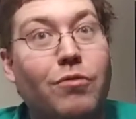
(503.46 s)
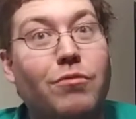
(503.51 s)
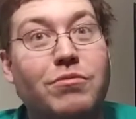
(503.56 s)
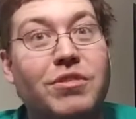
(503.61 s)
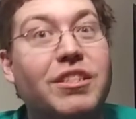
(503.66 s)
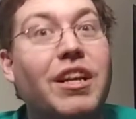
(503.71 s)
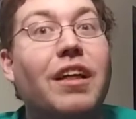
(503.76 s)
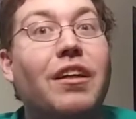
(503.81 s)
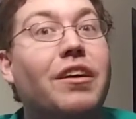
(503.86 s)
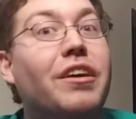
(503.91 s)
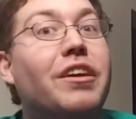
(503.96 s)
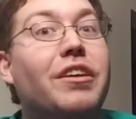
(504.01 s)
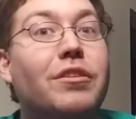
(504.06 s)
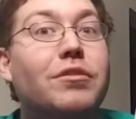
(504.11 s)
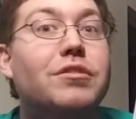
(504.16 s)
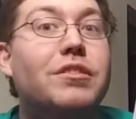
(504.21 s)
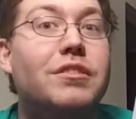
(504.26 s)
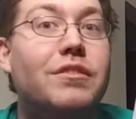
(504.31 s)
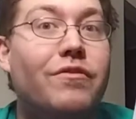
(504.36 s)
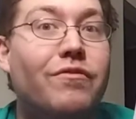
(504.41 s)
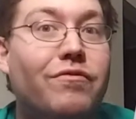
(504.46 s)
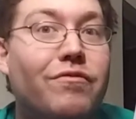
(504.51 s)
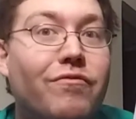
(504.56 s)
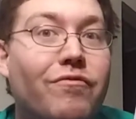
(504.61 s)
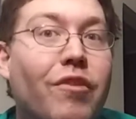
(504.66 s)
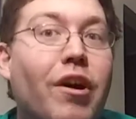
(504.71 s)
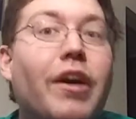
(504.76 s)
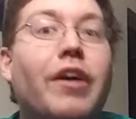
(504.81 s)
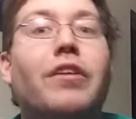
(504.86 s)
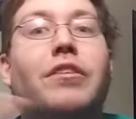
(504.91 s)
Celica uses
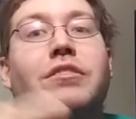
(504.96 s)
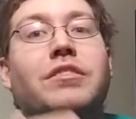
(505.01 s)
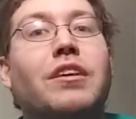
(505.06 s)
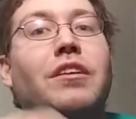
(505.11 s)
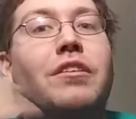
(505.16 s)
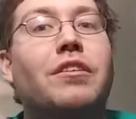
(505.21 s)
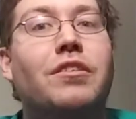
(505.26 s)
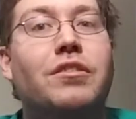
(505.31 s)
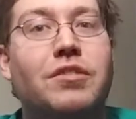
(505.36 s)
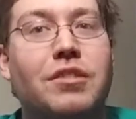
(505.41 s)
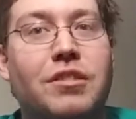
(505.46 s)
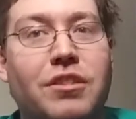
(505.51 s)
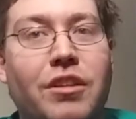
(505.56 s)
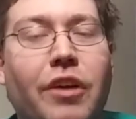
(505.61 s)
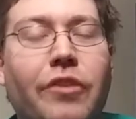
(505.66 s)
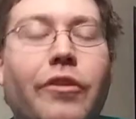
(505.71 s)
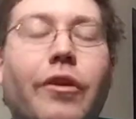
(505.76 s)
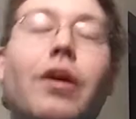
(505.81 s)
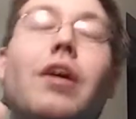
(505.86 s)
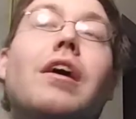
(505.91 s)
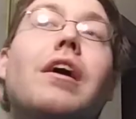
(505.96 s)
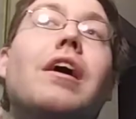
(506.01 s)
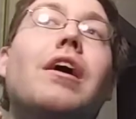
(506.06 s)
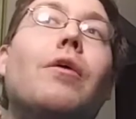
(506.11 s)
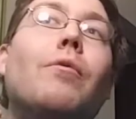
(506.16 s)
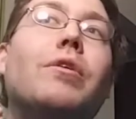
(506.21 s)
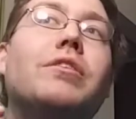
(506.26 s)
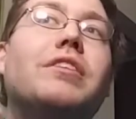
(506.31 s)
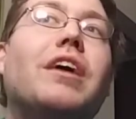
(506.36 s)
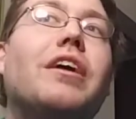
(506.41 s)
fire and Celica uses thunder,
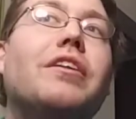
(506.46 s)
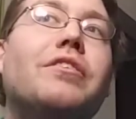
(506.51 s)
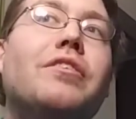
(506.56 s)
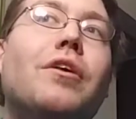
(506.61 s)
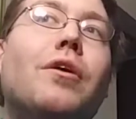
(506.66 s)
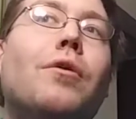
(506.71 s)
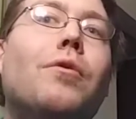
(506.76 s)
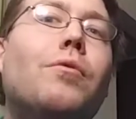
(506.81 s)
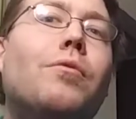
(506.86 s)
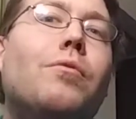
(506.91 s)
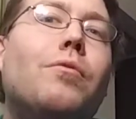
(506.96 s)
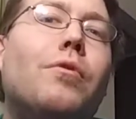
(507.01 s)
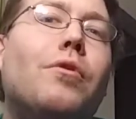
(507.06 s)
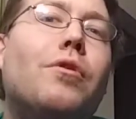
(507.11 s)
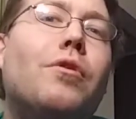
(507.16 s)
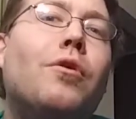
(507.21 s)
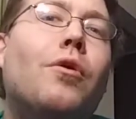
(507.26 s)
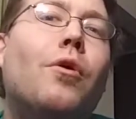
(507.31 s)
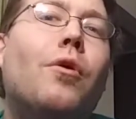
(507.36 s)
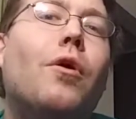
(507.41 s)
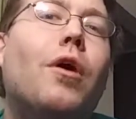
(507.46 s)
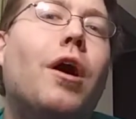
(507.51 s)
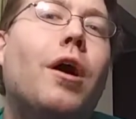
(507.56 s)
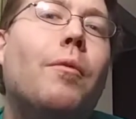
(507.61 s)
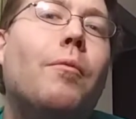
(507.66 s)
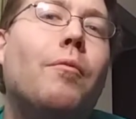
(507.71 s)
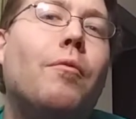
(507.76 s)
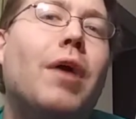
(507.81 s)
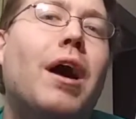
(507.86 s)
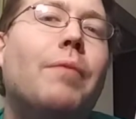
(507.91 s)
which I know
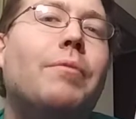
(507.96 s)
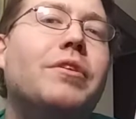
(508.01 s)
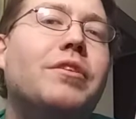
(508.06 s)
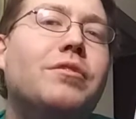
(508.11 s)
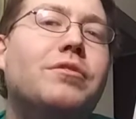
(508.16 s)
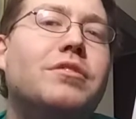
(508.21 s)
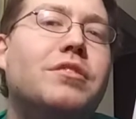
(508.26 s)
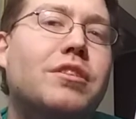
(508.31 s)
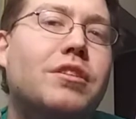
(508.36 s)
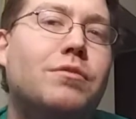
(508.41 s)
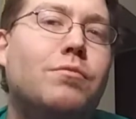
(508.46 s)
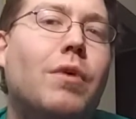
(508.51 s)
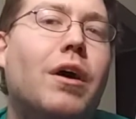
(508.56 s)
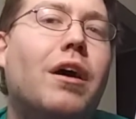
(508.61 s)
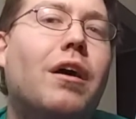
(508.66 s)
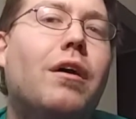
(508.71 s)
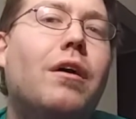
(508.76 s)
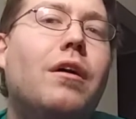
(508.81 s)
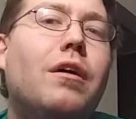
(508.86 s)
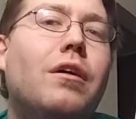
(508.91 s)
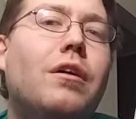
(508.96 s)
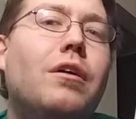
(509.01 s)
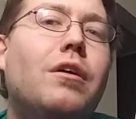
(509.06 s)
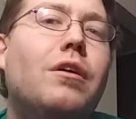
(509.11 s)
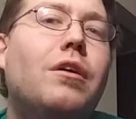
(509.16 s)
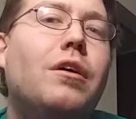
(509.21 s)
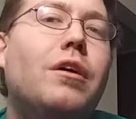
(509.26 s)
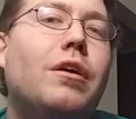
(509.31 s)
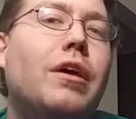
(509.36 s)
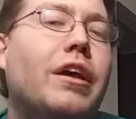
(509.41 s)
Robin uses as well.
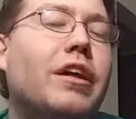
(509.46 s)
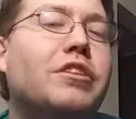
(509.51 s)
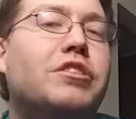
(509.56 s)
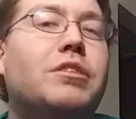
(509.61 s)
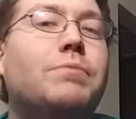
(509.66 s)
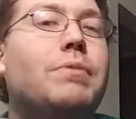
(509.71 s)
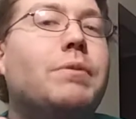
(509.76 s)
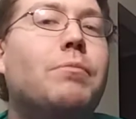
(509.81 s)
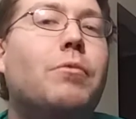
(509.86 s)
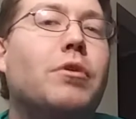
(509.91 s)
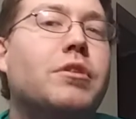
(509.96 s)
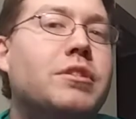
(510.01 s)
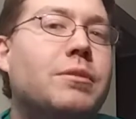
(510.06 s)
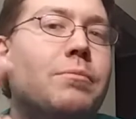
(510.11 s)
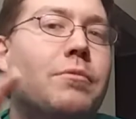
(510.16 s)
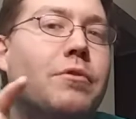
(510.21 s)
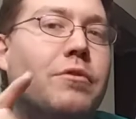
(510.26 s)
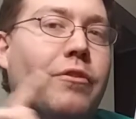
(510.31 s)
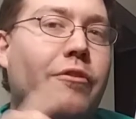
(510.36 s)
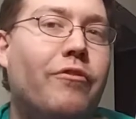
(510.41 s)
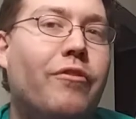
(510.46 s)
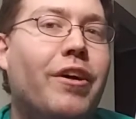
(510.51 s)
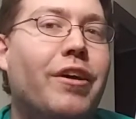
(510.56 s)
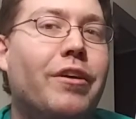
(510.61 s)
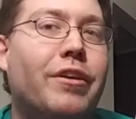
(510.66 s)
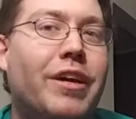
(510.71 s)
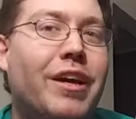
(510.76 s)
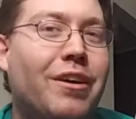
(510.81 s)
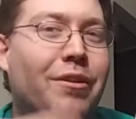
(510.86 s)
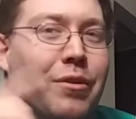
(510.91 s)
And she'd be more similar in the
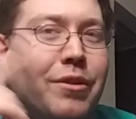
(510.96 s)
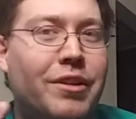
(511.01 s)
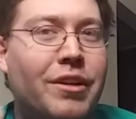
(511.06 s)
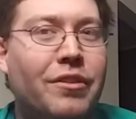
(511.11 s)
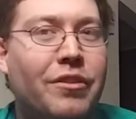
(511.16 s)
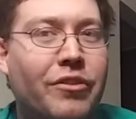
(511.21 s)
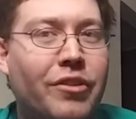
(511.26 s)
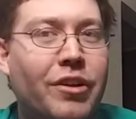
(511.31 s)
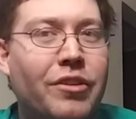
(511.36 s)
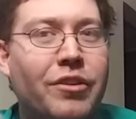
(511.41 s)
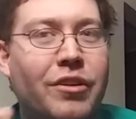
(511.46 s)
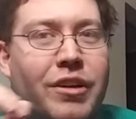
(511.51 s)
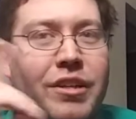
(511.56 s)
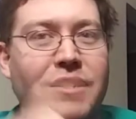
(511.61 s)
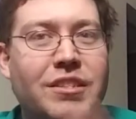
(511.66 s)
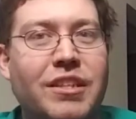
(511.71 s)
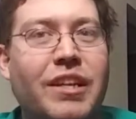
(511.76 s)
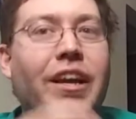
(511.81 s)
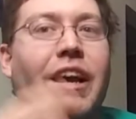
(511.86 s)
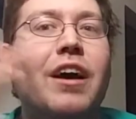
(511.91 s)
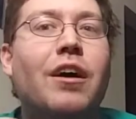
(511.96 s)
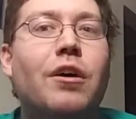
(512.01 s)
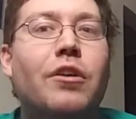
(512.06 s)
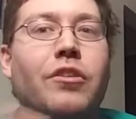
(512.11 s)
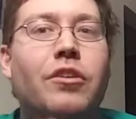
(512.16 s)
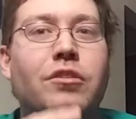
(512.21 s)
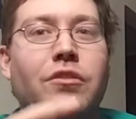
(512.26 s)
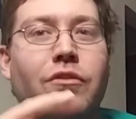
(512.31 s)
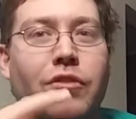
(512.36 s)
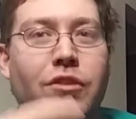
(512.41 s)
fire category than thunder, because it's like El
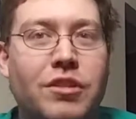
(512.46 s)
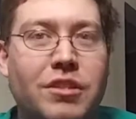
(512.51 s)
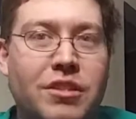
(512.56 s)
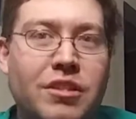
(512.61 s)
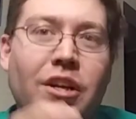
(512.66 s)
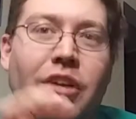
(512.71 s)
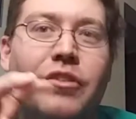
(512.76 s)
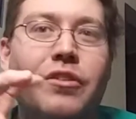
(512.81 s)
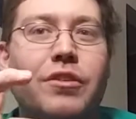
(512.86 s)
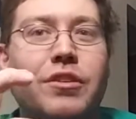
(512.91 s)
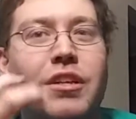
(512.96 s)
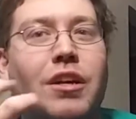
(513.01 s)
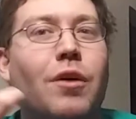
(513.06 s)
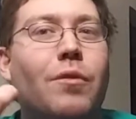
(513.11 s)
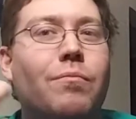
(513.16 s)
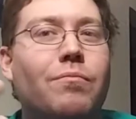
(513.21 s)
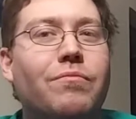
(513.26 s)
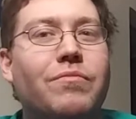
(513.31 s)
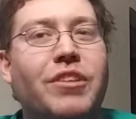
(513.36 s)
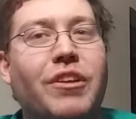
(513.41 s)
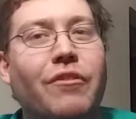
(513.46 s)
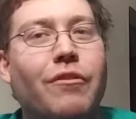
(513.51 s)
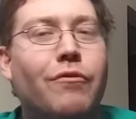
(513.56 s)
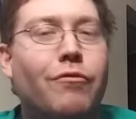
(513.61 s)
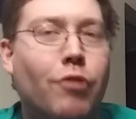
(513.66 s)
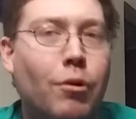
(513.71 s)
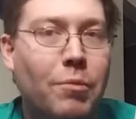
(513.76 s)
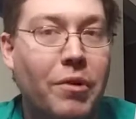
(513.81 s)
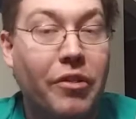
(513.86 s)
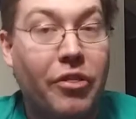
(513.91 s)
Thunder versus thunder is like a
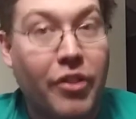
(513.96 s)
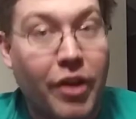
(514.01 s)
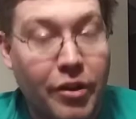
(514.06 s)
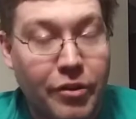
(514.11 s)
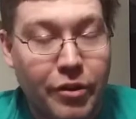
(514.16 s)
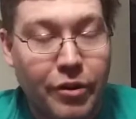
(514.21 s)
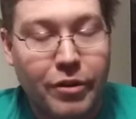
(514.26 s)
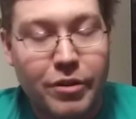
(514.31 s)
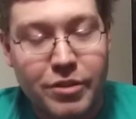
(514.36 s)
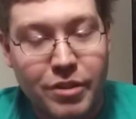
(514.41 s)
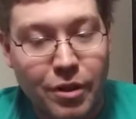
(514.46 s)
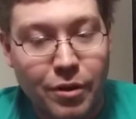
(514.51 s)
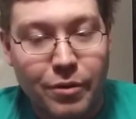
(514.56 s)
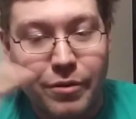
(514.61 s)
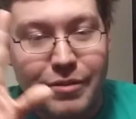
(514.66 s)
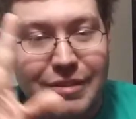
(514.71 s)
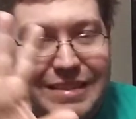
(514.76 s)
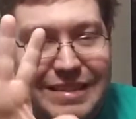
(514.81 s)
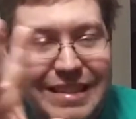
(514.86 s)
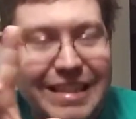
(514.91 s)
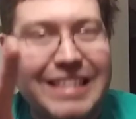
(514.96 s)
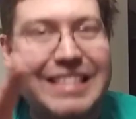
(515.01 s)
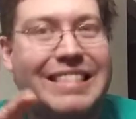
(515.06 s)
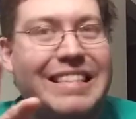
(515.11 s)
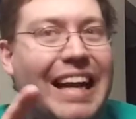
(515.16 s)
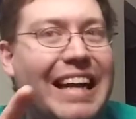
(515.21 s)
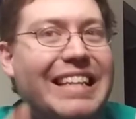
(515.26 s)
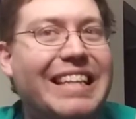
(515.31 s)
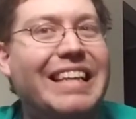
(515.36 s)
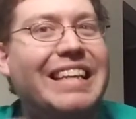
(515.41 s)
different form of thunder. So it's
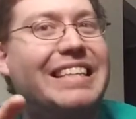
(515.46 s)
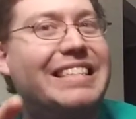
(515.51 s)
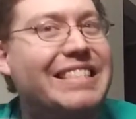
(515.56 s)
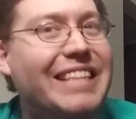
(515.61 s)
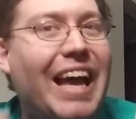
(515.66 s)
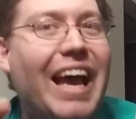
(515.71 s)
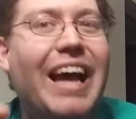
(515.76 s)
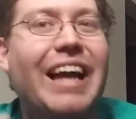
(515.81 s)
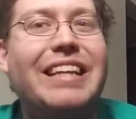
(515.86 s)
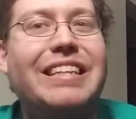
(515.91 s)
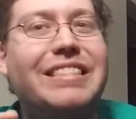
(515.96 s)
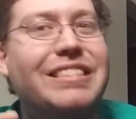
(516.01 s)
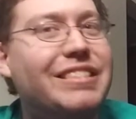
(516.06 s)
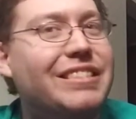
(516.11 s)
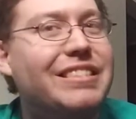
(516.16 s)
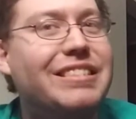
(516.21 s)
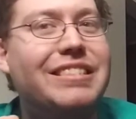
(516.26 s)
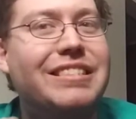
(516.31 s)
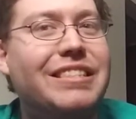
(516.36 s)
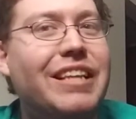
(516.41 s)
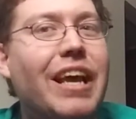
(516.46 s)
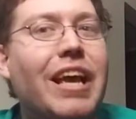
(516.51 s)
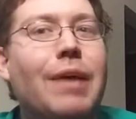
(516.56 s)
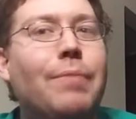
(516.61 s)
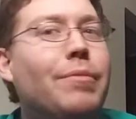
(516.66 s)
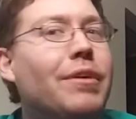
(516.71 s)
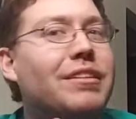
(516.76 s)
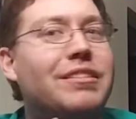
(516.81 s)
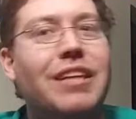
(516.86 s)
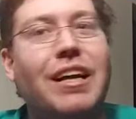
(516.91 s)
not the exact
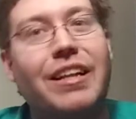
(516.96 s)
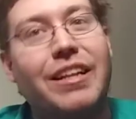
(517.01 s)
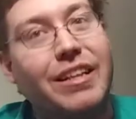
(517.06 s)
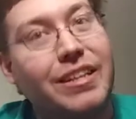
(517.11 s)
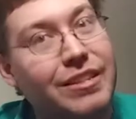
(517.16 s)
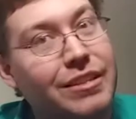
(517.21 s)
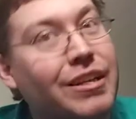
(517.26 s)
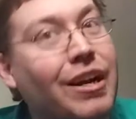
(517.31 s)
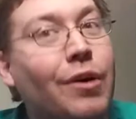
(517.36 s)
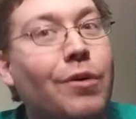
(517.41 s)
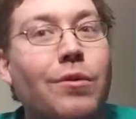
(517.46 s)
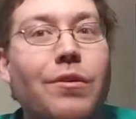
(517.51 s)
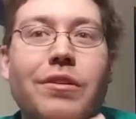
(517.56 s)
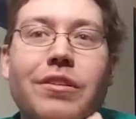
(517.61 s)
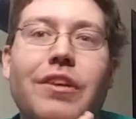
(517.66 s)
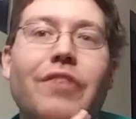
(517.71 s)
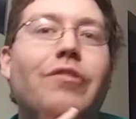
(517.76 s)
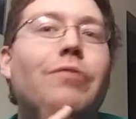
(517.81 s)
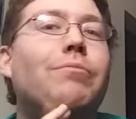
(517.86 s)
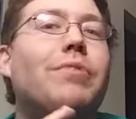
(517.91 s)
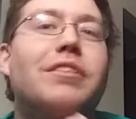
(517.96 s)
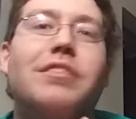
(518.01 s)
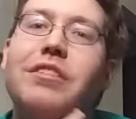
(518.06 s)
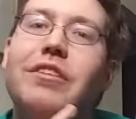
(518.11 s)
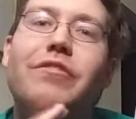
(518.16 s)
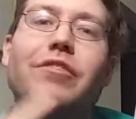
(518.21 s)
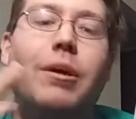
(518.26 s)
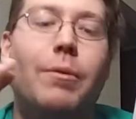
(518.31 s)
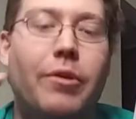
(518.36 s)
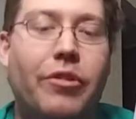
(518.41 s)
same, but it's not totally different, but it's a
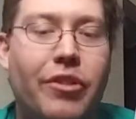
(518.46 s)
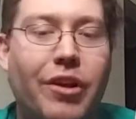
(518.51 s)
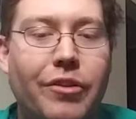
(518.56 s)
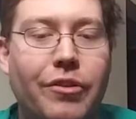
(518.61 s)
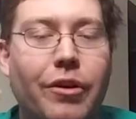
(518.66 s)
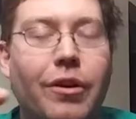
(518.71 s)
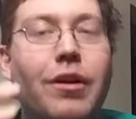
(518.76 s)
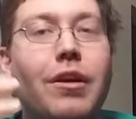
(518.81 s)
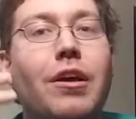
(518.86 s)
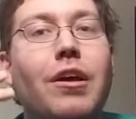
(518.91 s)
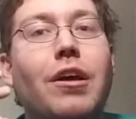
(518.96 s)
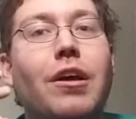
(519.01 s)
different type of thunder.